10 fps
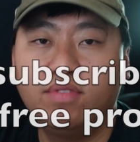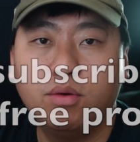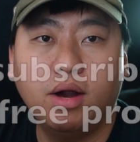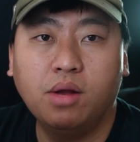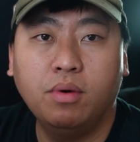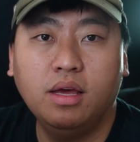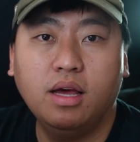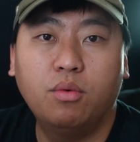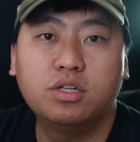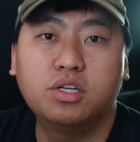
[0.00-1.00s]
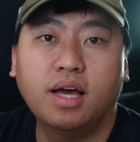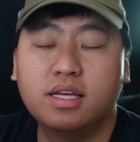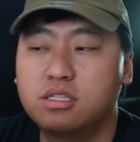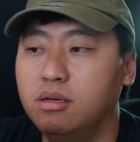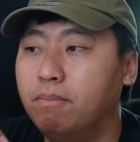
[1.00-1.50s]
50 right away. I want you
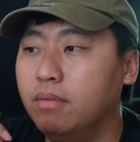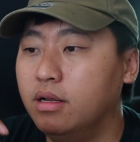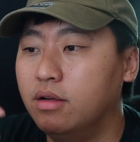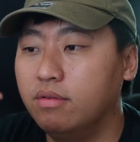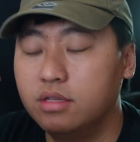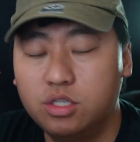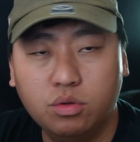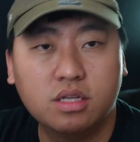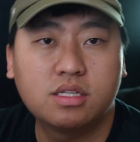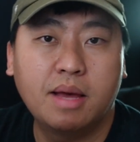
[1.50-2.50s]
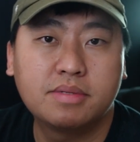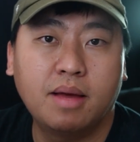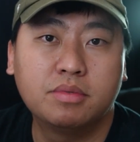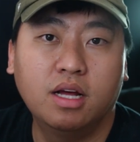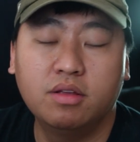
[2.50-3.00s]
guys to do the steps
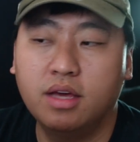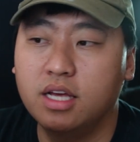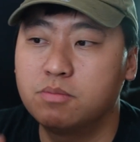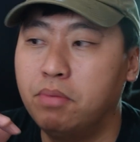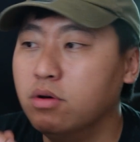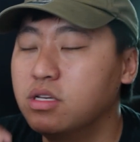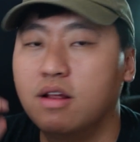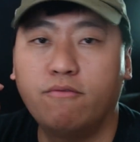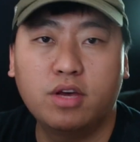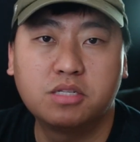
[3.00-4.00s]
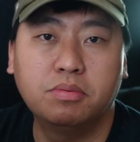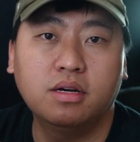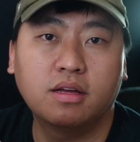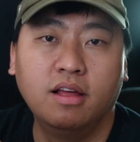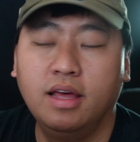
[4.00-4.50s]
I'm telling you guys. Post it on
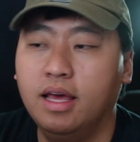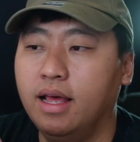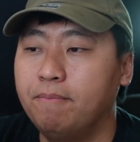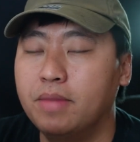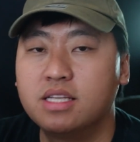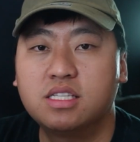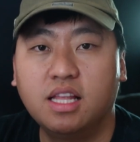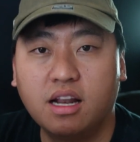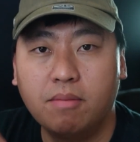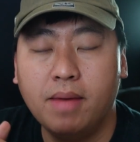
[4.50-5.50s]
Facebook and see the